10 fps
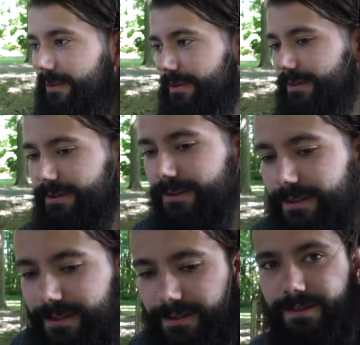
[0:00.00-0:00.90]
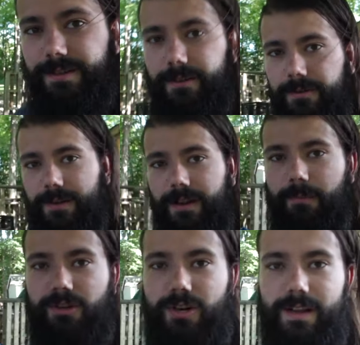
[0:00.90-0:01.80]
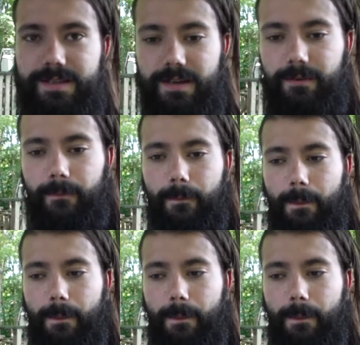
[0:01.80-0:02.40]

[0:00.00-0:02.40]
Let's go. I'm gonna try this out.